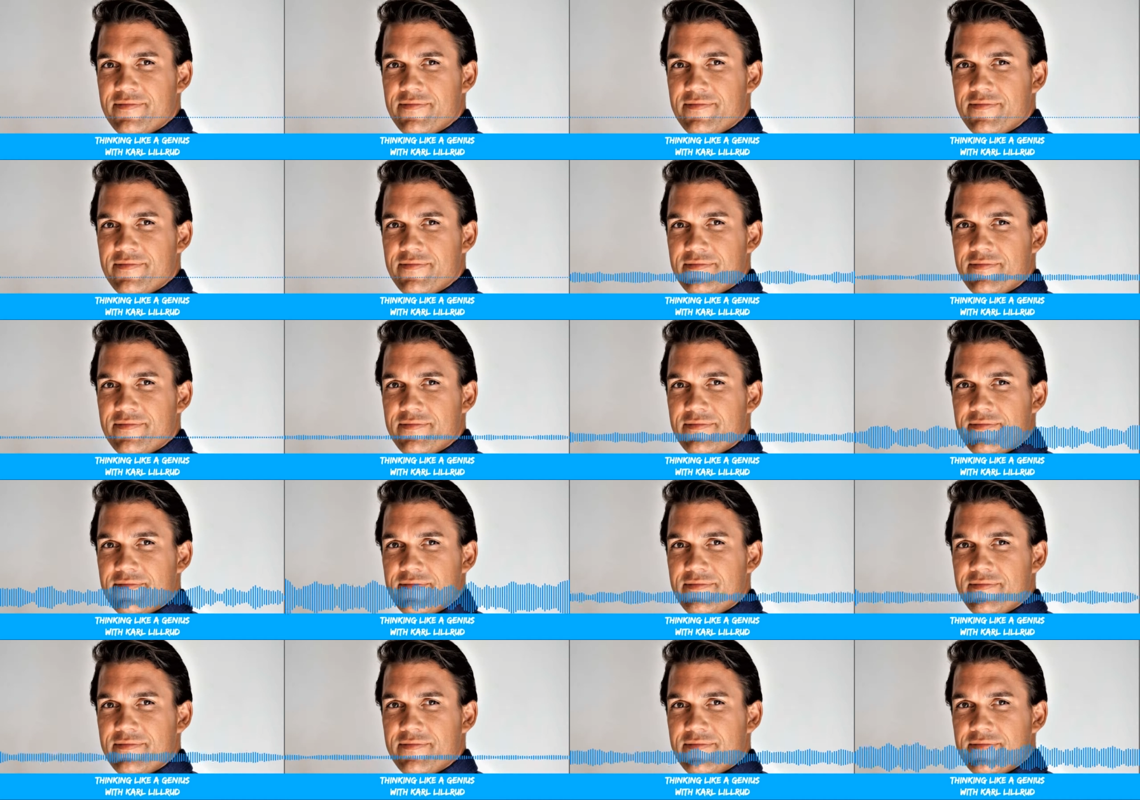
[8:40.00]
Mm-hmm.
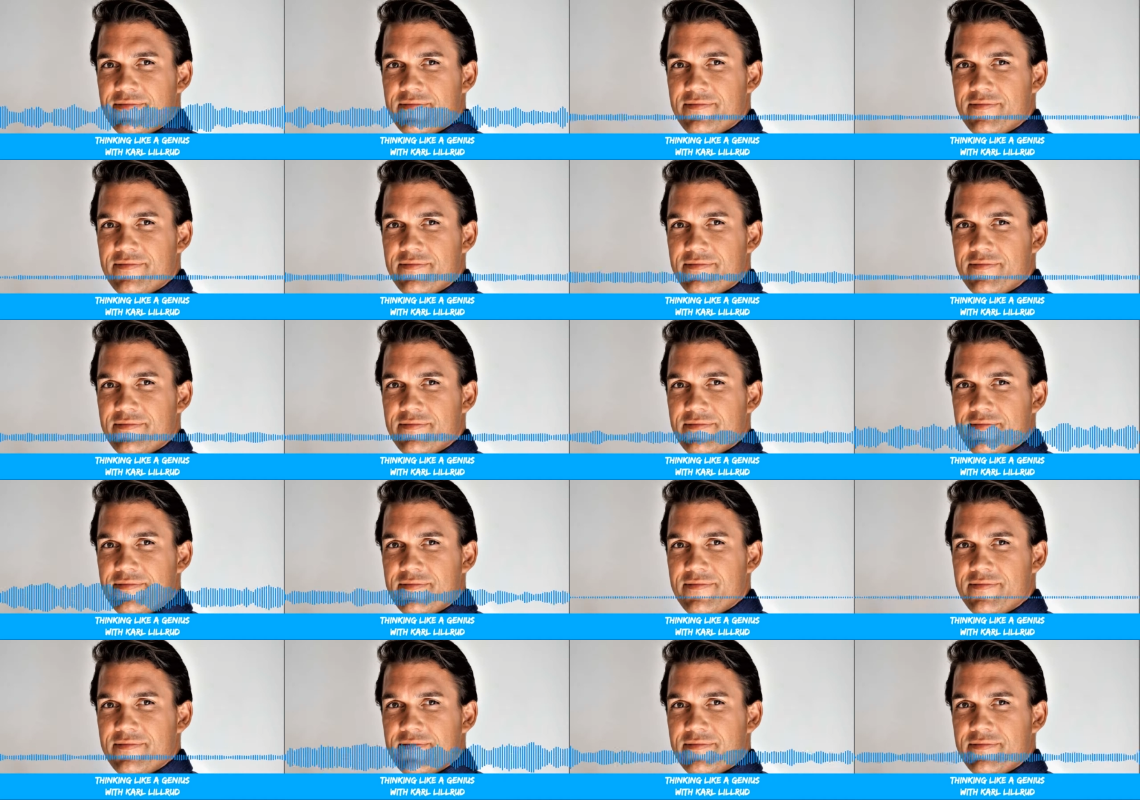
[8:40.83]
And as you
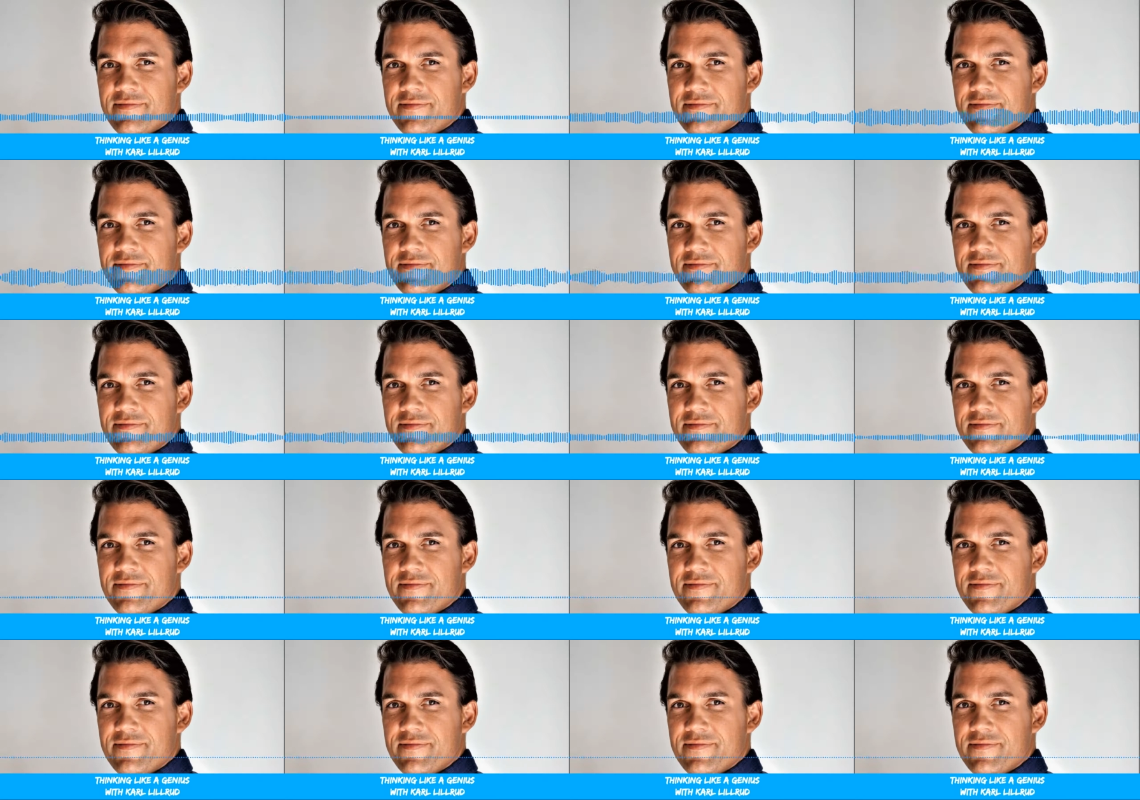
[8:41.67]
start
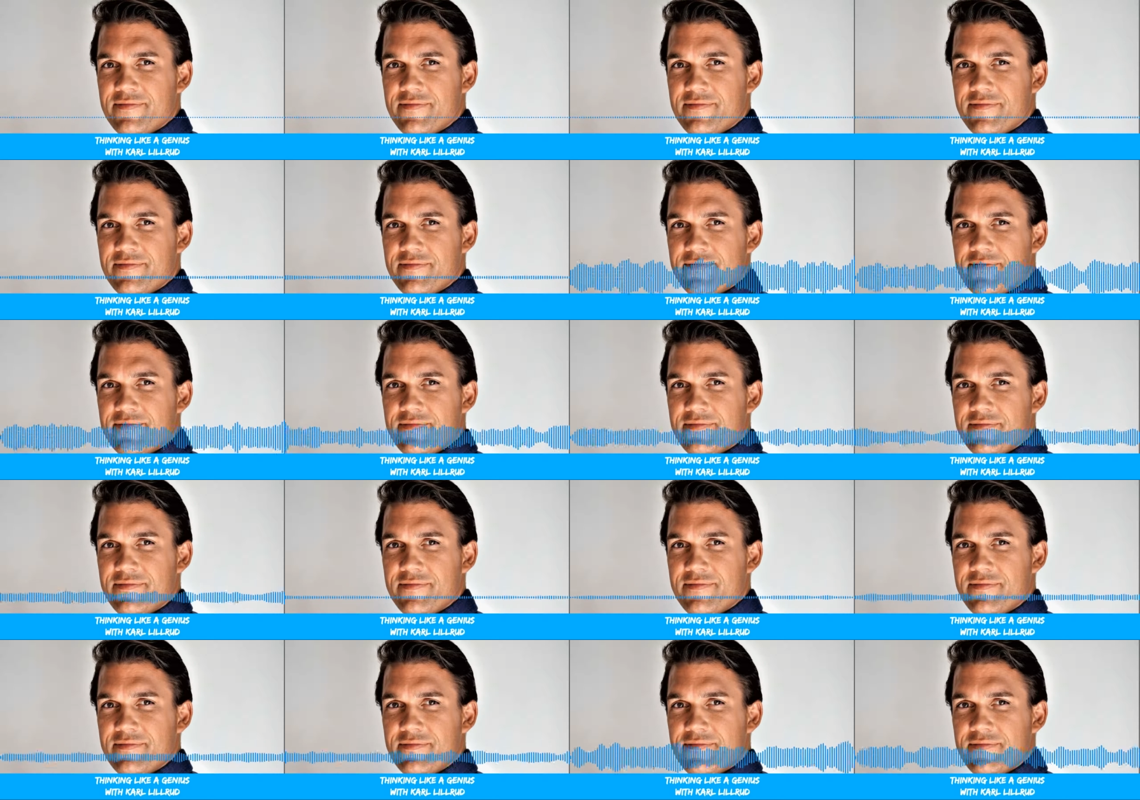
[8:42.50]
questioning
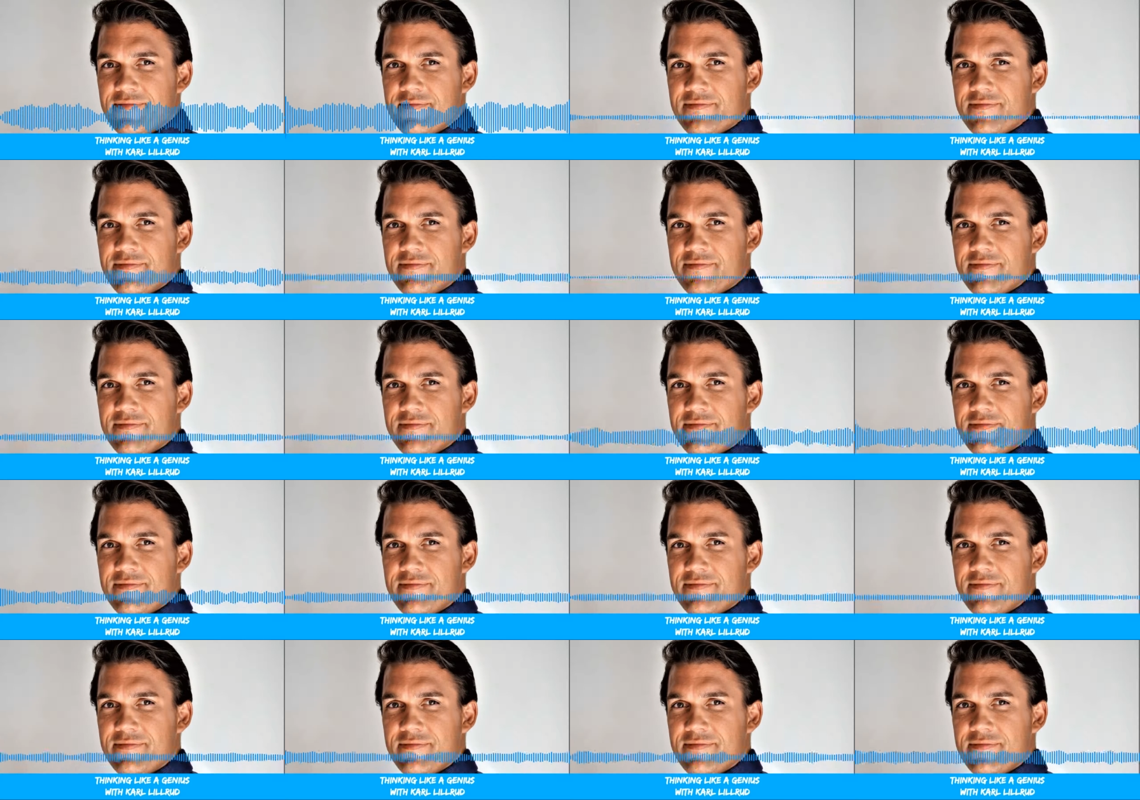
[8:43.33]
how to market to
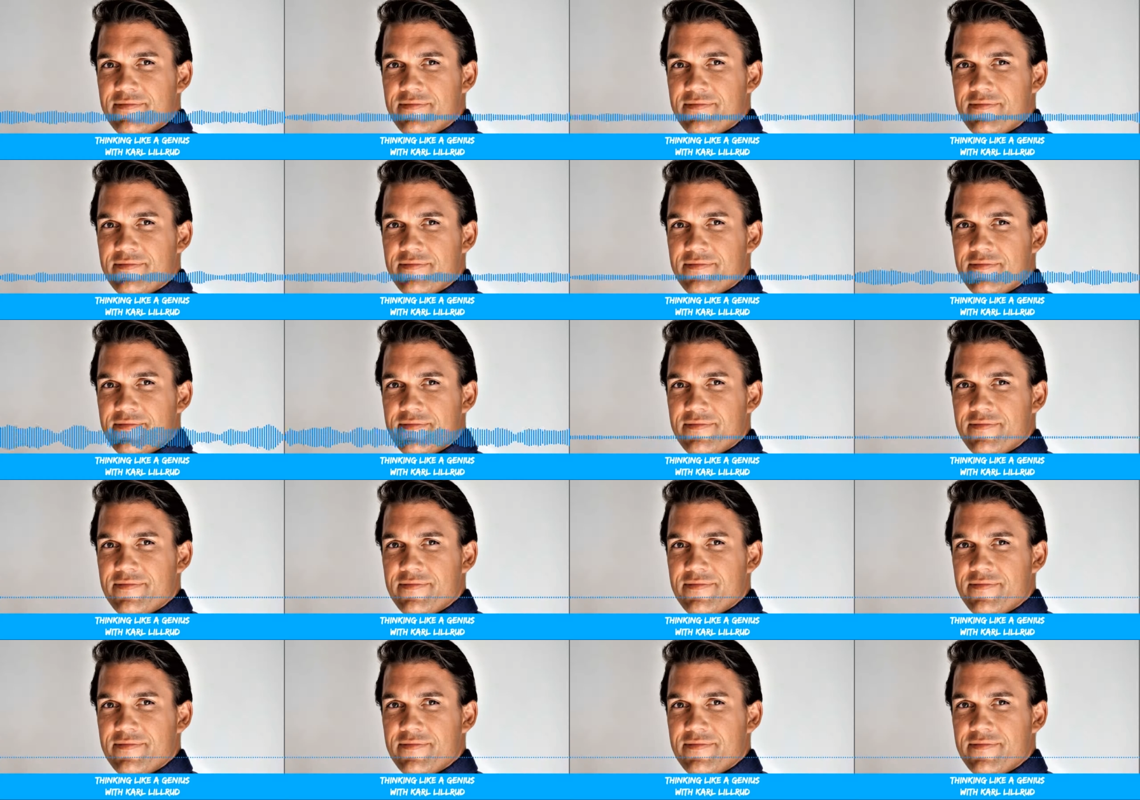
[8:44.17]
them, you will see
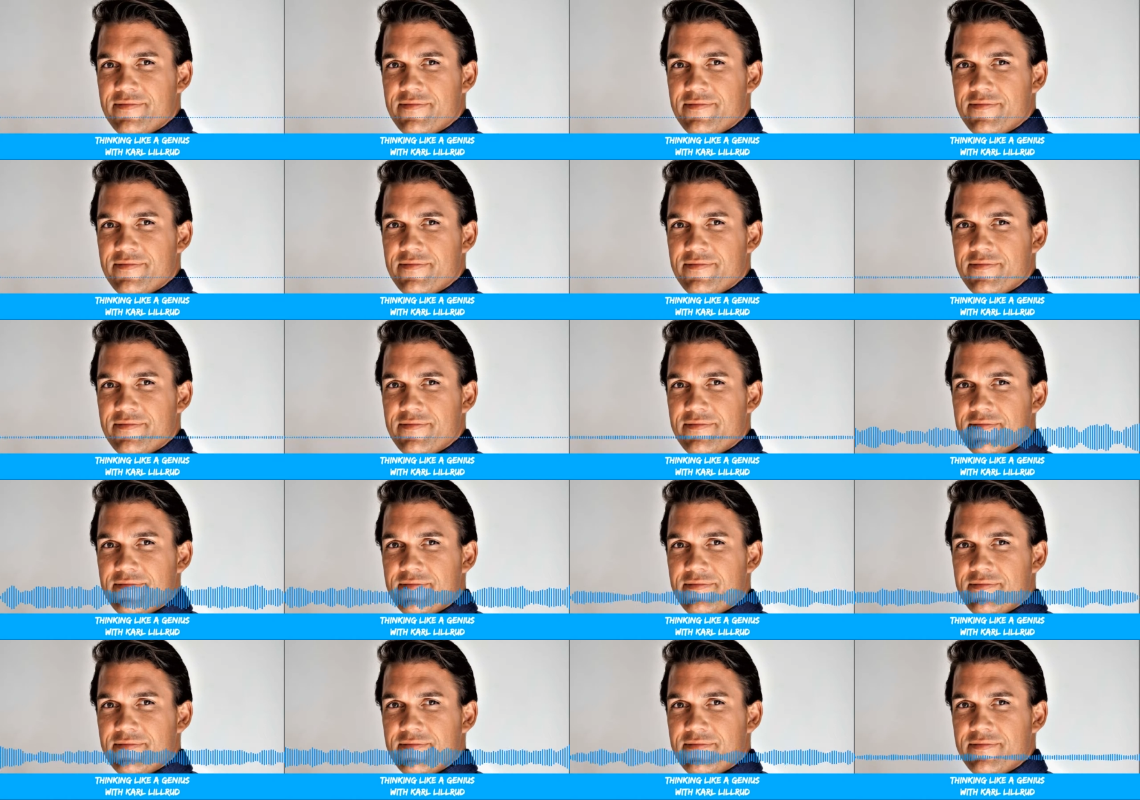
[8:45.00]
that
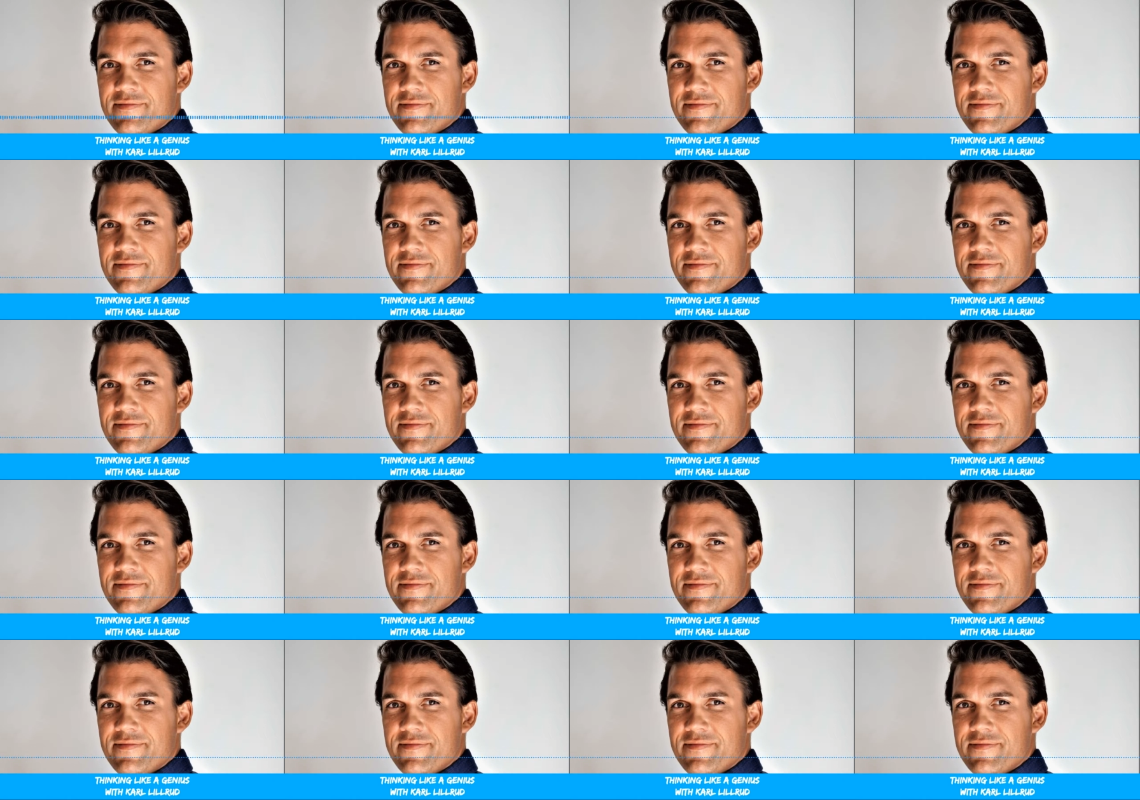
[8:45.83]
their